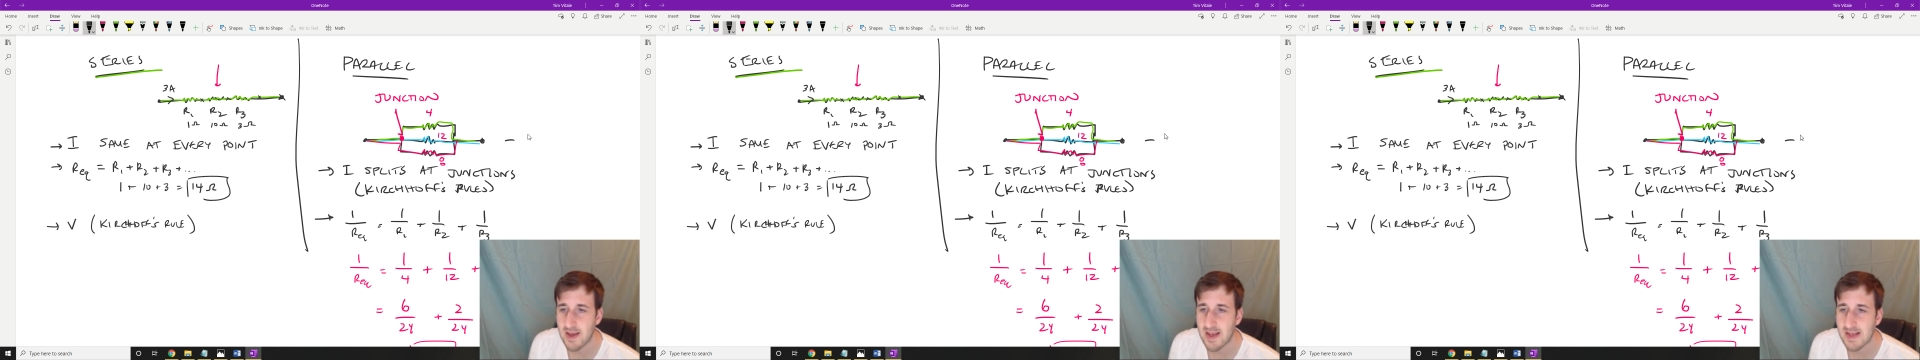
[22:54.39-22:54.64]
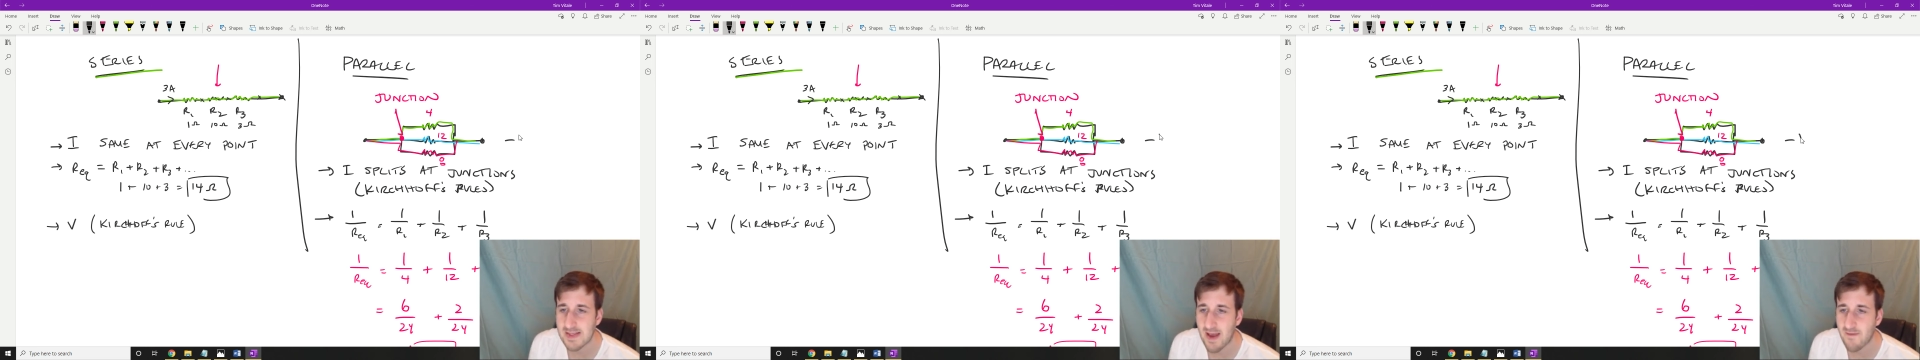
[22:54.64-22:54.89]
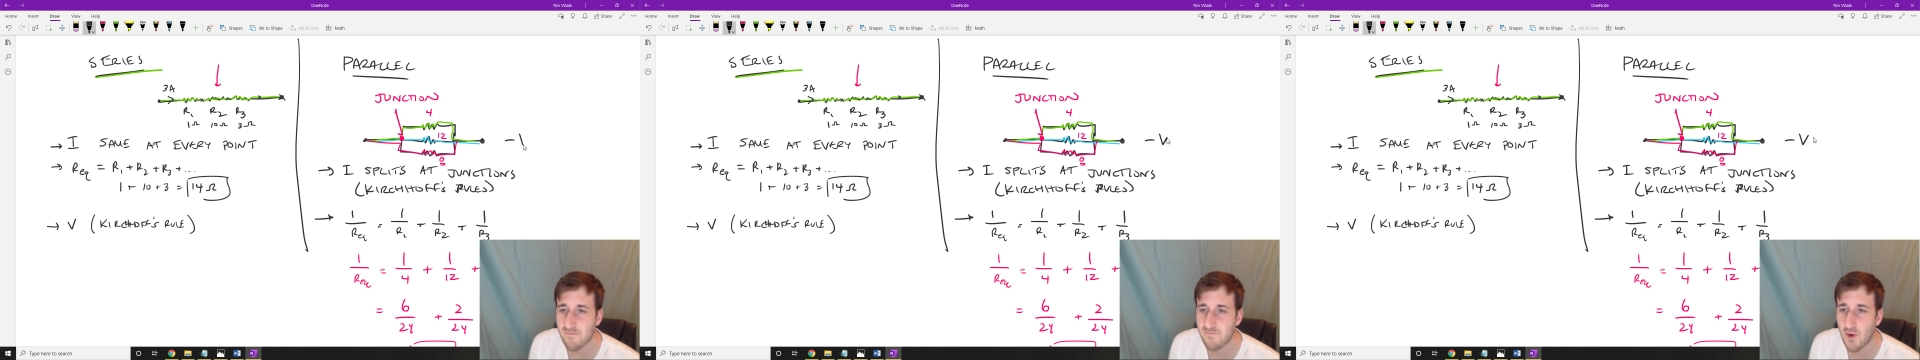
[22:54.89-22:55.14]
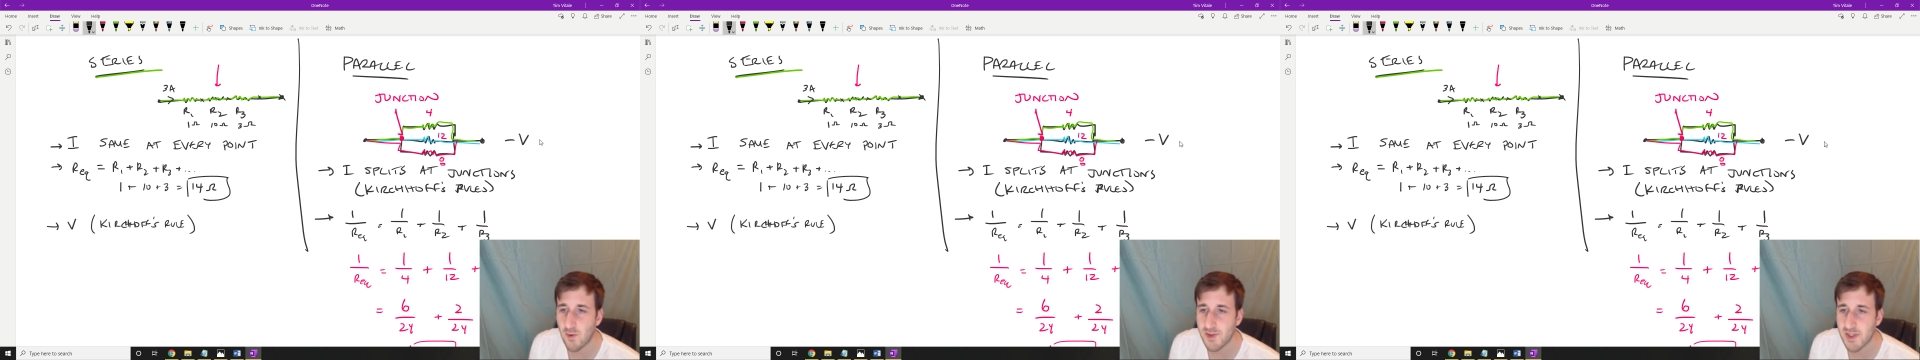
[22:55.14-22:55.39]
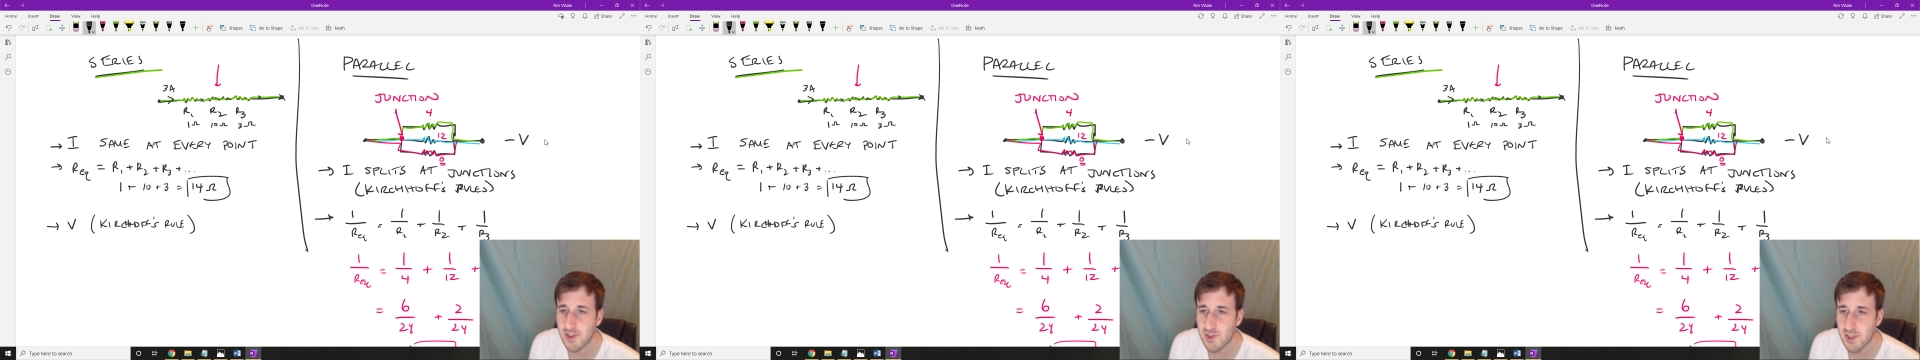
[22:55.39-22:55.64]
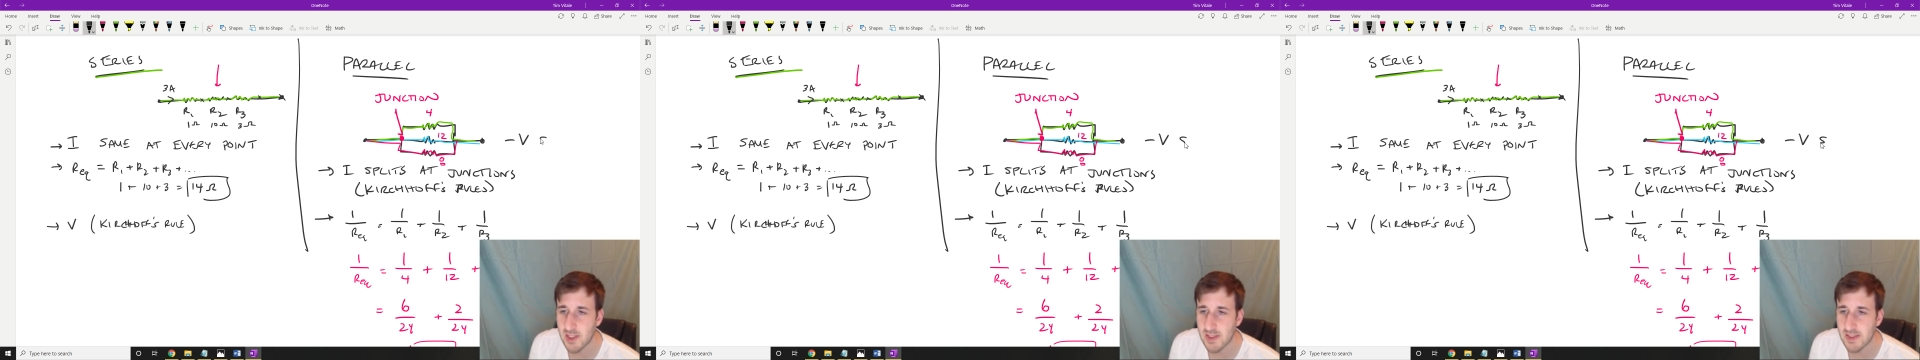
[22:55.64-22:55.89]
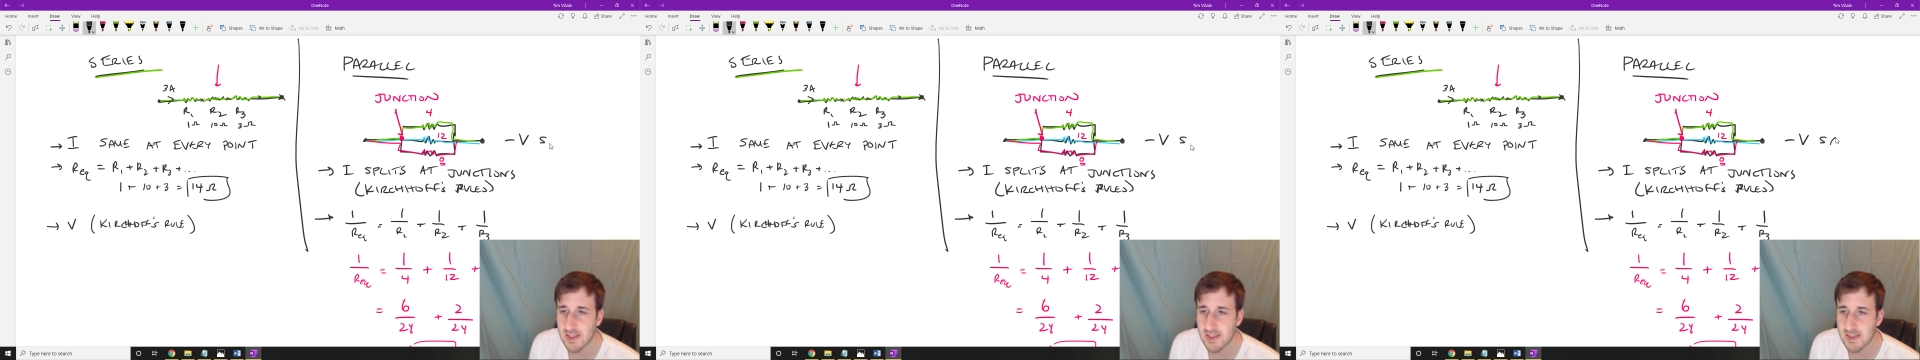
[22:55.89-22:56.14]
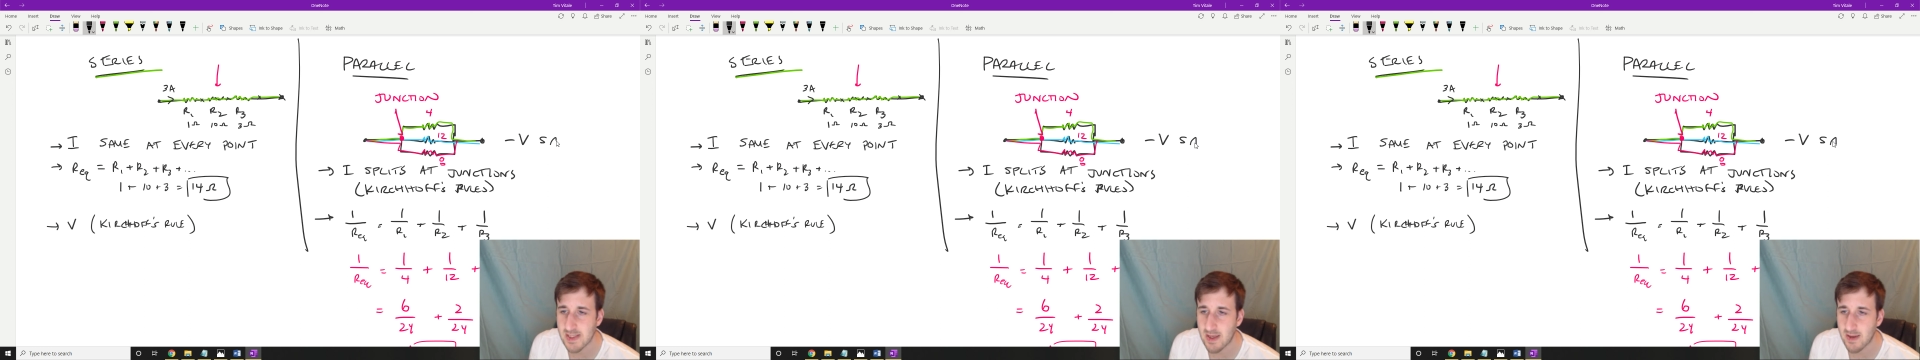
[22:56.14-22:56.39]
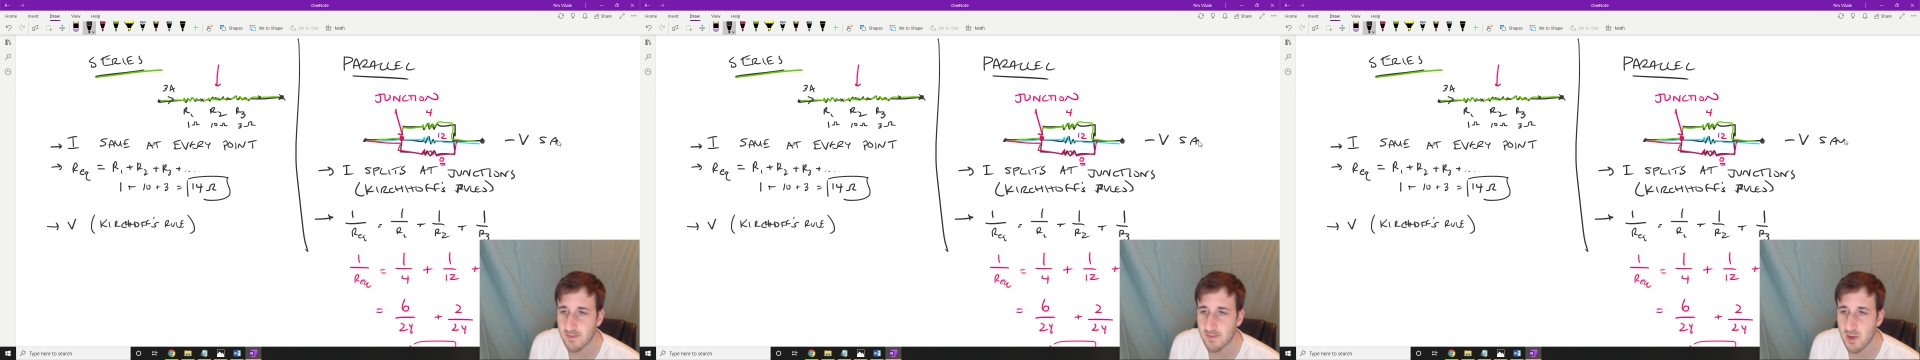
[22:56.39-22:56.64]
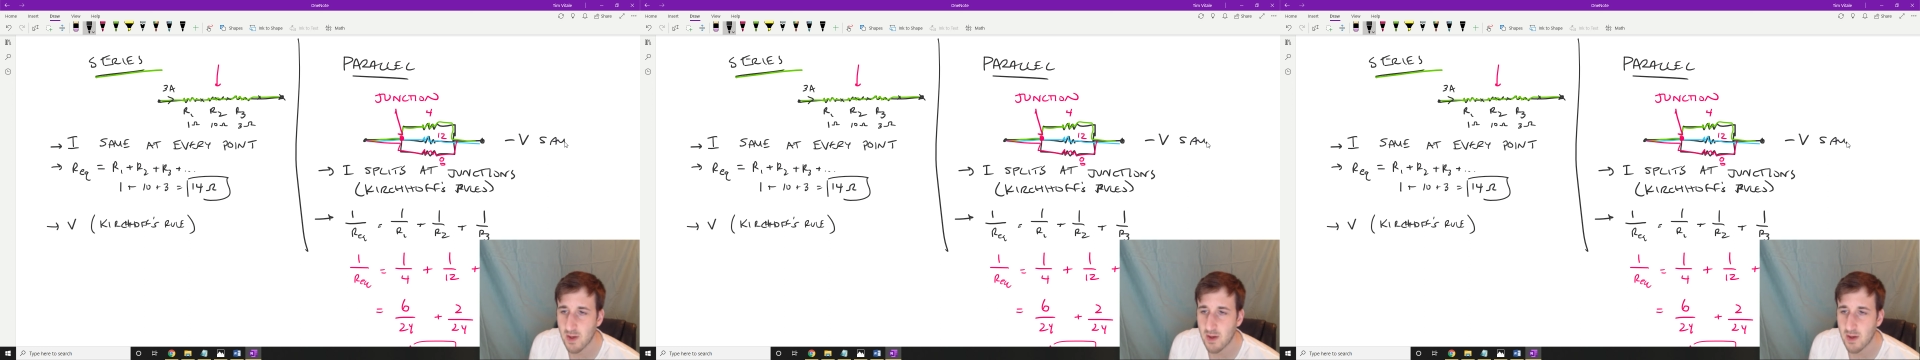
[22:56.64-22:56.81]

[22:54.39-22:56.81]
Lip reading: is that voltage is the same